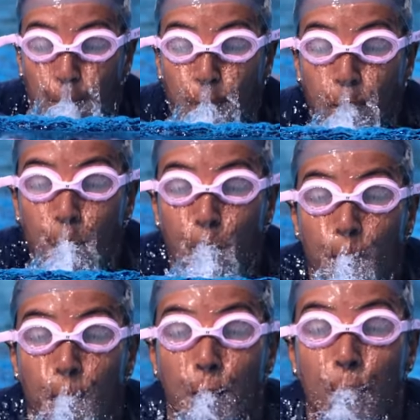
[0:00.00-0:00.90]
clay
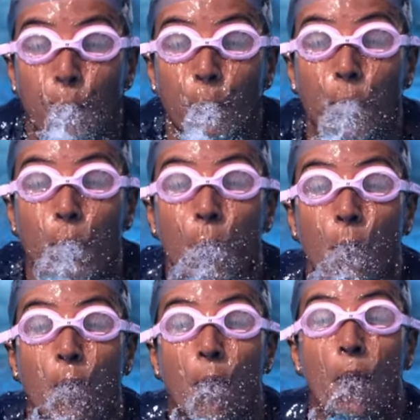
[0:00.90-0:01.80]
and
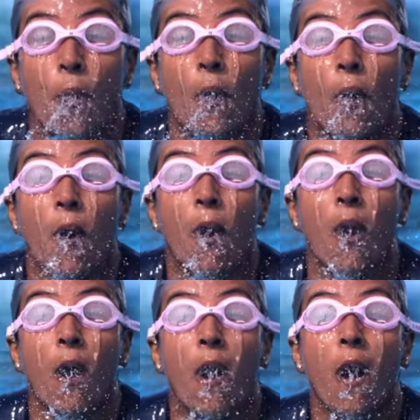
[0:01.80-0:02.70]
molding
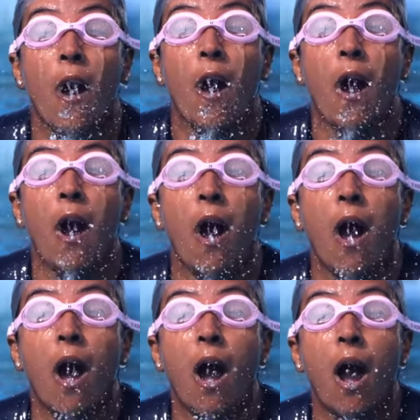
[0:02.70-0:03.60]
beautiful shapes
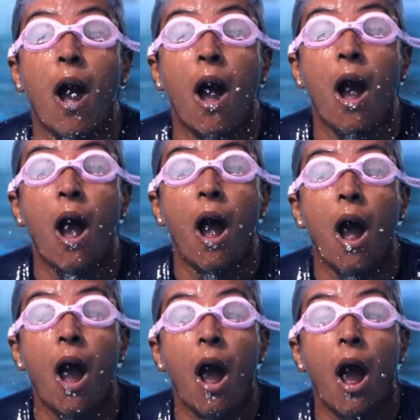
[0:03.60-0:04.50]
that
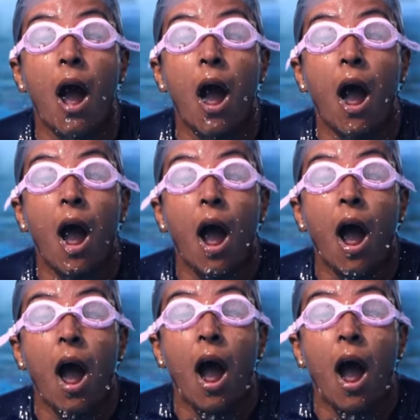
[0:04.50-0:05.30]
wows the world.